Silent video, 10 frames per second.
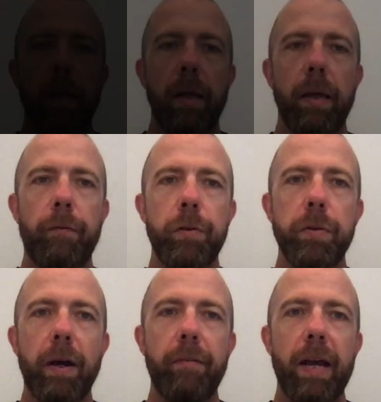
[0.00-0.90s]
If you do
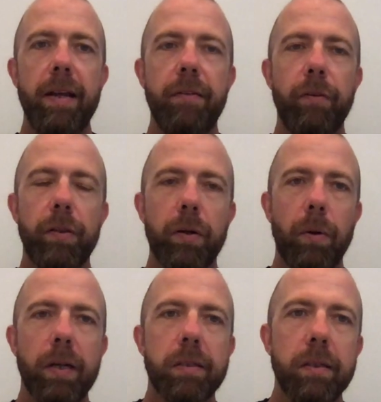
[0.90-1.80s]
have any further
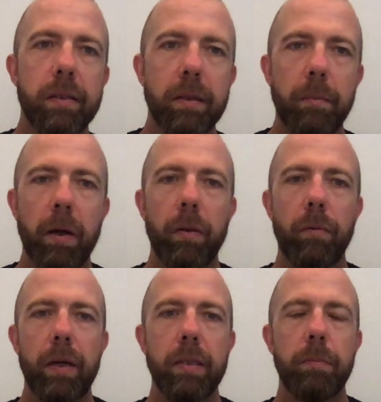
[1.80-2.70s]
questions about the
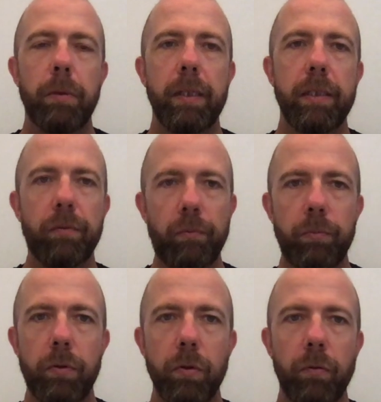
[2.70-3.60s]
race, please
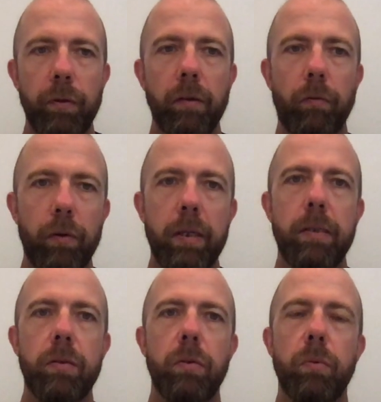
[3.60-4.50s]
do feel free
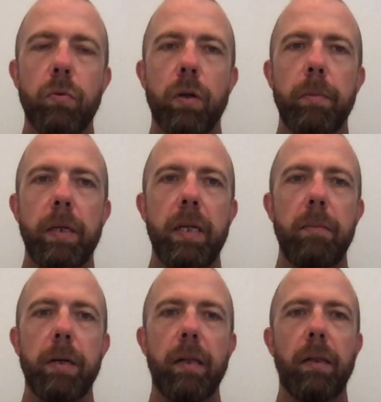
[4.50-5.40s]
to drop me an
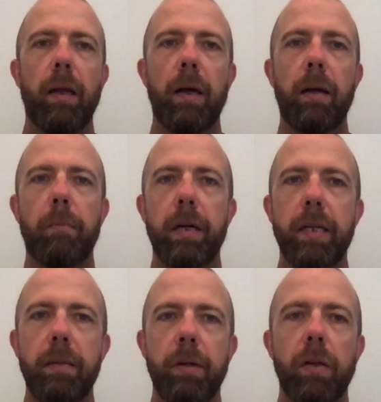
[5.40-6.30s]
email. My
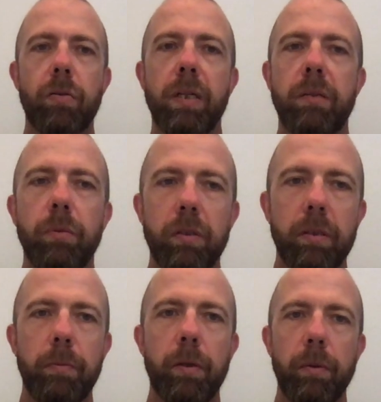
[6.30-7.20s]
email address will
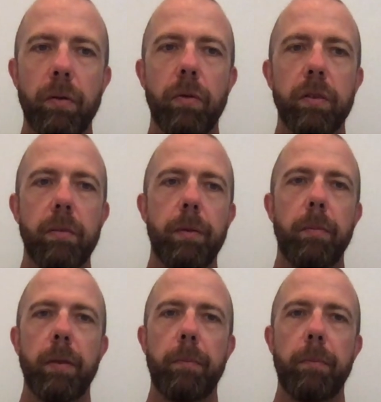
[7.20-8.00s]
just be going across the bottom of the